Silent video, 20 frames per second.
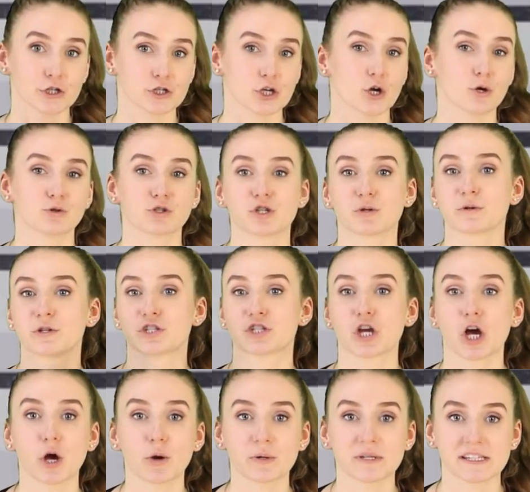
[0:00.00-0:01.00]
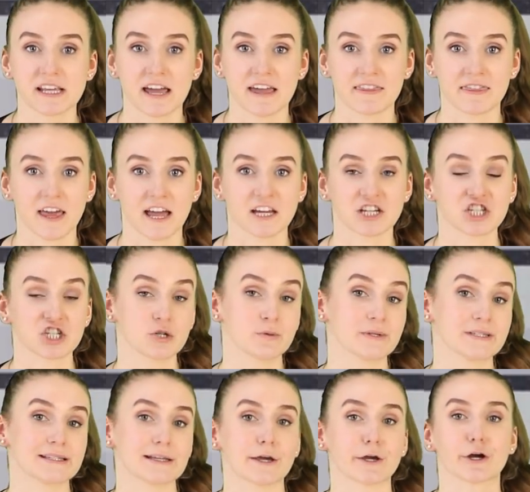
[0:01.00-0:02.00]
So she would joke saying that she
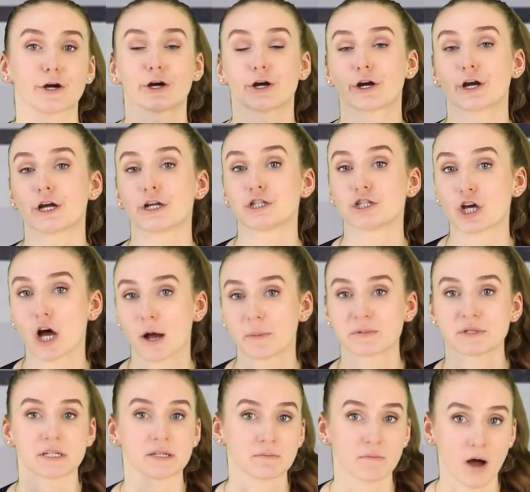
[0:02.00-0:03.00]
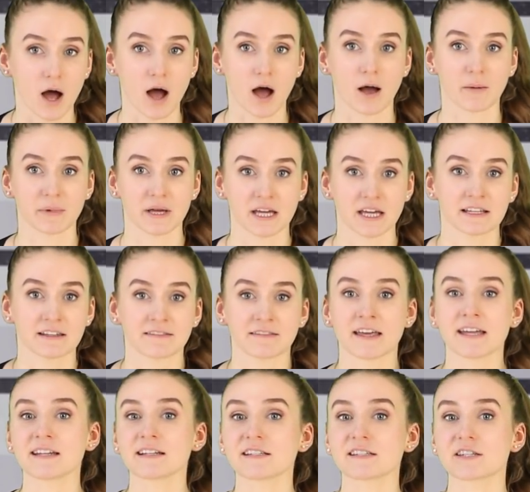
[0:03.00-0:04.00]
was like her adopted mom.
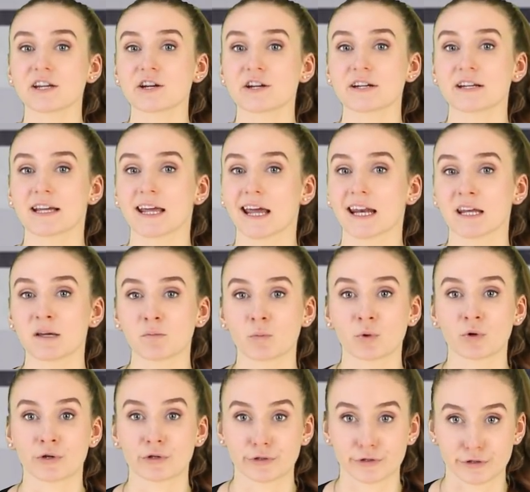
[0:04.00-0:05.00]
Then it started getting more